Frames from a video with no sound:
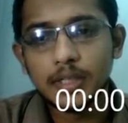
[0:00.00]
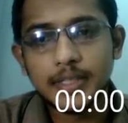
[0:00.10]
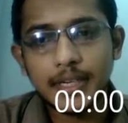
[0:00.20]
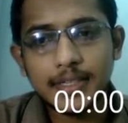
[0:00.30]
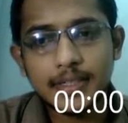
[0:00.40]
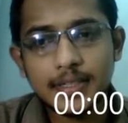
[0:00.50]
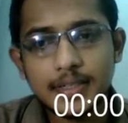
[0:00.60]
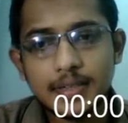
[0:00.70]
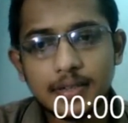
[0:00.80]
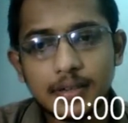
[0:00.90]

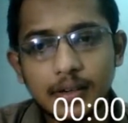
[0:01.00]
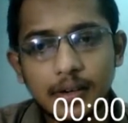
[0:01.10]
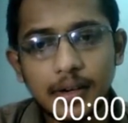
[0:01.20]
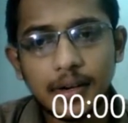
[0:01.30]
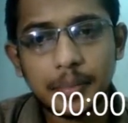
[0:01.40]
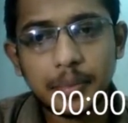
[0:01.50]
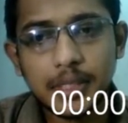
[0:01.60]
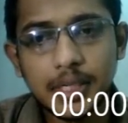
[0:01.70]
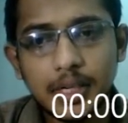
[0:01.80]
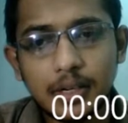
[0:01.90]
justice,
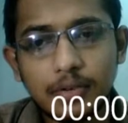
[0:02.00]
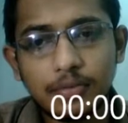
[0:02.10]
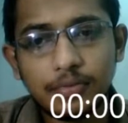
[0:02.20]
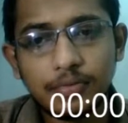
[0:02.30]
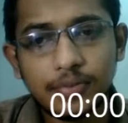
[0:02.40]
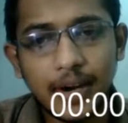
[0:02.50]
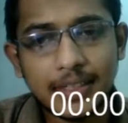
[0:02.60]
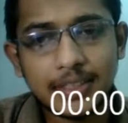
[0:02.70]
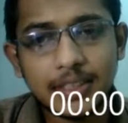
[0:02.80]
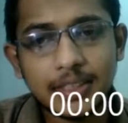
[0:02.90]
liberty,
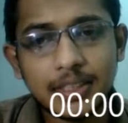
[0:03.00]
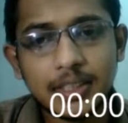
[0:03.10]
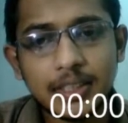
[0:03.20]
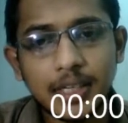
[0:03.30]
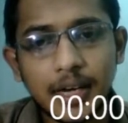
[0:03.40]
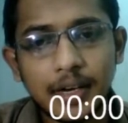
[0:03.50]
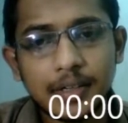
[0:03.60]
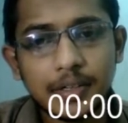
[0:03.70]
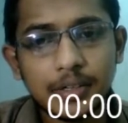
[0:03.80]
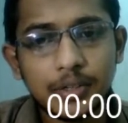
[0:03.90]
fraternity, and
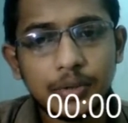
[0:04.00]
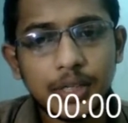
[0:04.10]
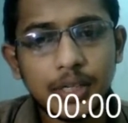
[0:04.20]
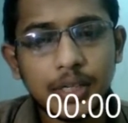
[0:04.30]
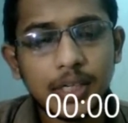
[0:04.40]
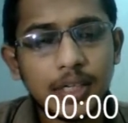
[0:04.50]
unity.